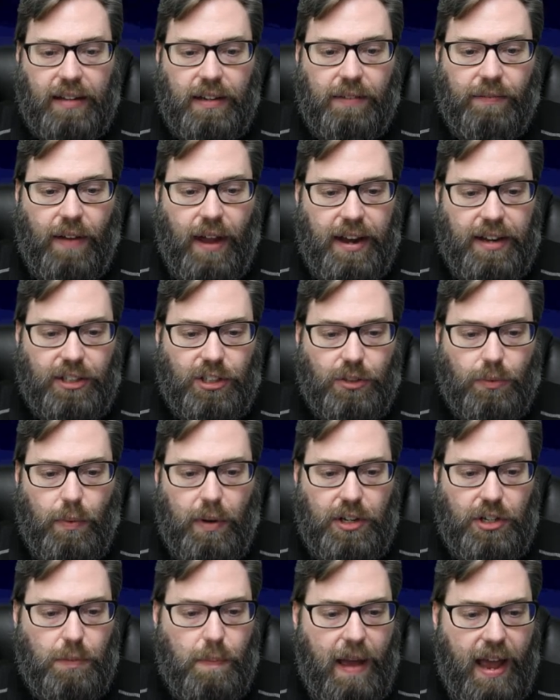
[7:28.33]
If I
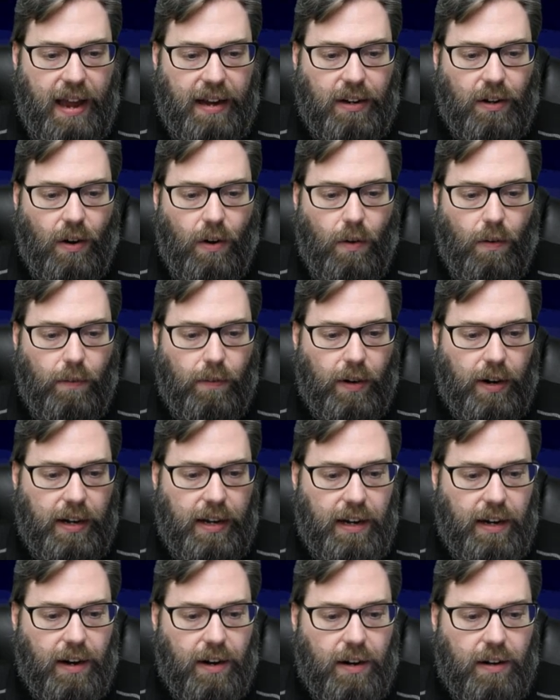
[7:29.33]
switch back over
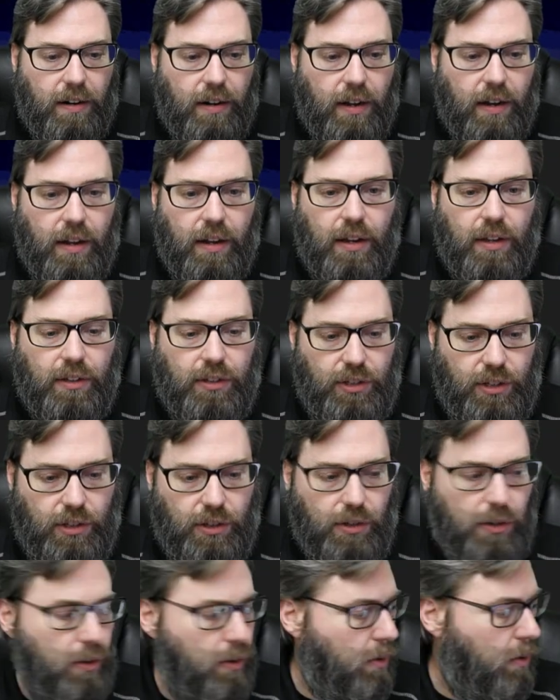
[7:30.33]
here
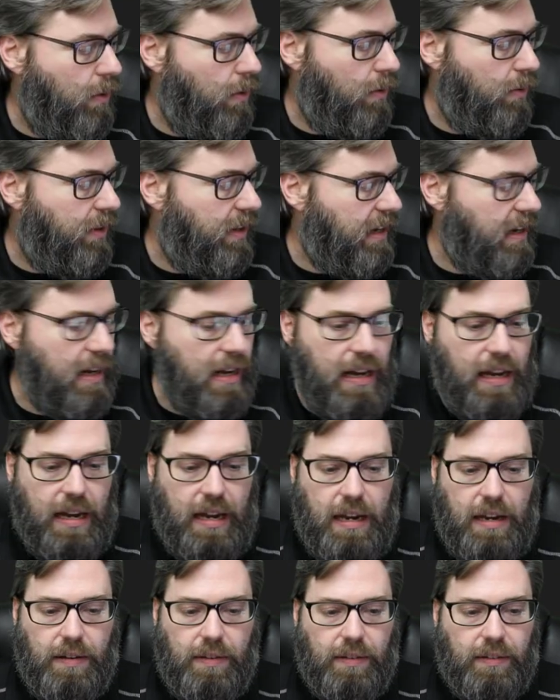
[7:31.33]
to the,